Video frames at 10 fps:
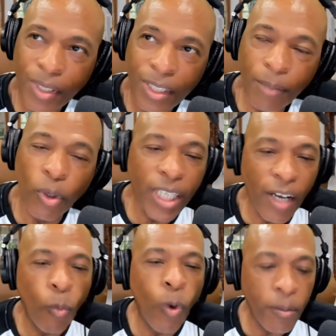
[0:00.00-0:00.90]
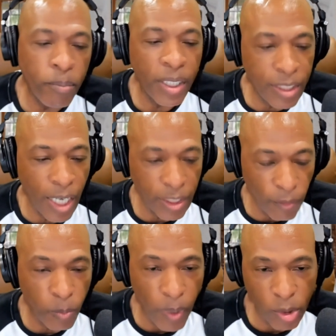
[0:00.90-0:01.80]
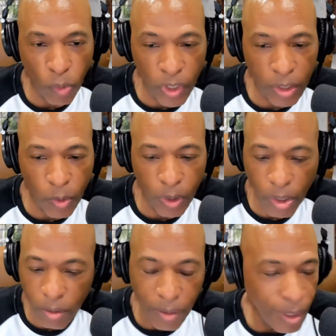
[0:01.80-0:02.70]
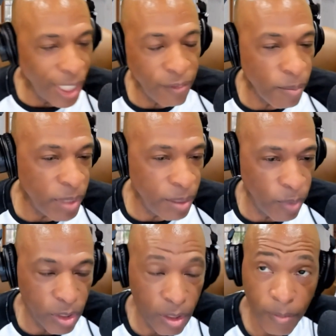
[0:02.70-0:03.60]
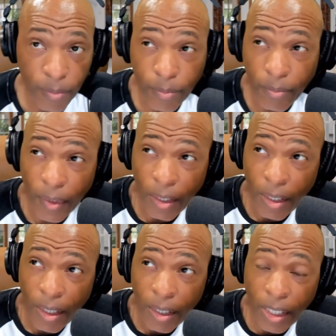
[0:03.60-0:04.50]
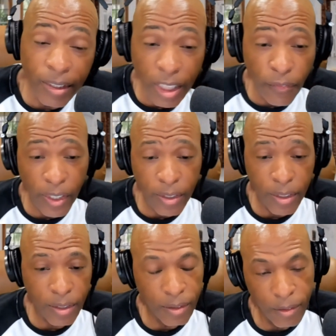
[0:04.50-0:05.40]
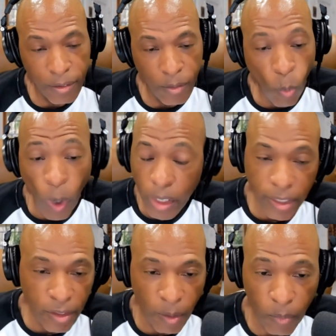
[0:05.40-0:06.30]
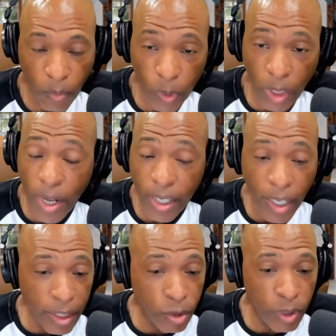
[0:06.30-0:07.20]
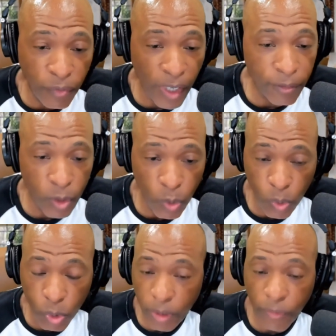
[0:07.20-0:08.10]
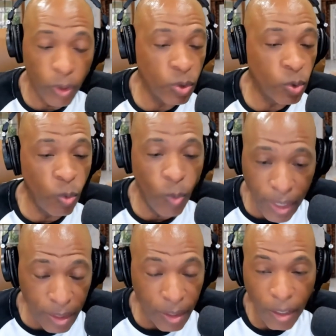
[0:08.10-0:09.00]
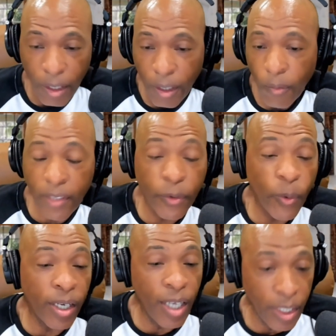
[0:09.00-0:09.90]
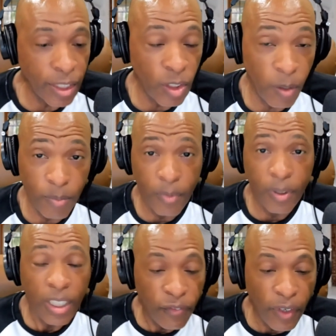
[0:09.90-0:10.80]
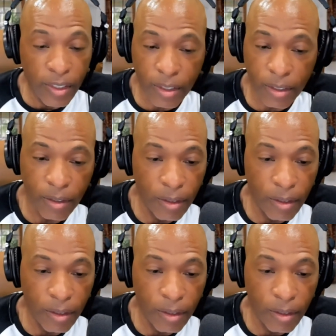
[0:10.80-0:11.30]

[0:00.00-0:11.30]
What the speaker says: they only have one big chance if we look for so far score. So that never mean much. In defense, well set up. We want to call it 3-5-2, 3-4-2-1, whatever you want to call it set up. Defense,